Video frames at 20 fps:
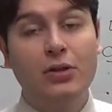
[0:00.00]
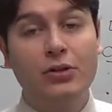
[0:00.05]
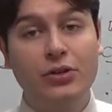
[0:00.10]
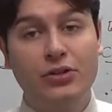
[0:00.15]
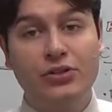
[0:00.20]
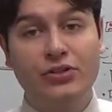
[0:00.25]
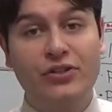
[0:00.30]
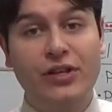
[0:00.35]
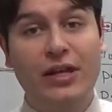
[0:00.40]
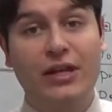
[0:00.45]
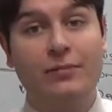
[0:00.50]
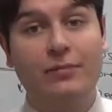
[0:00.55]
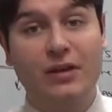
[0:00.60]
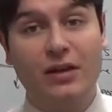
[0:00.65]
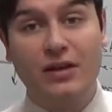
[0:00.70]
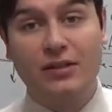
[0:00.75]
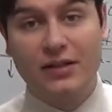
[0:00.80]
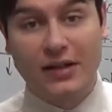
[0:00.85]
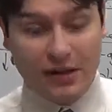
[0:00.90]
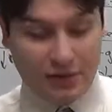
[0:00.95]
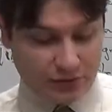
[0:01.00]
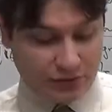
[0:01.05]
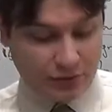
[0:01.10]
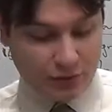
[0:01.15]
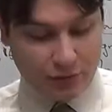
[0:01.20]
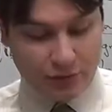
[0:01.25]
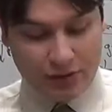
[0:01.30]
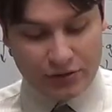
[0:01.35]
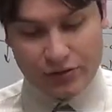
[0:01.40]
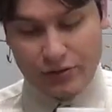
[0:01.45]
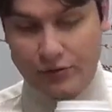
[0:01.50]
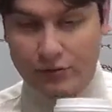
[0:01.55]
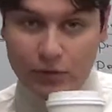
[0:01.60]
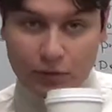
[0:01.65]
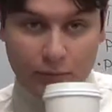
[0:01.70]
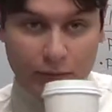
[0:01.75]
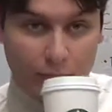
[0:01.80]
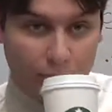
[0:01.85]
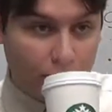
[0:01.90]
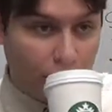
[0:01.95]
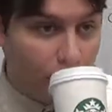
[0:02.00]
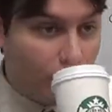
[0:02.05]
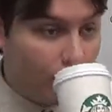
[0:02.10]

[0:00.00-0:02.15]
could you take a minute to answer a question for me?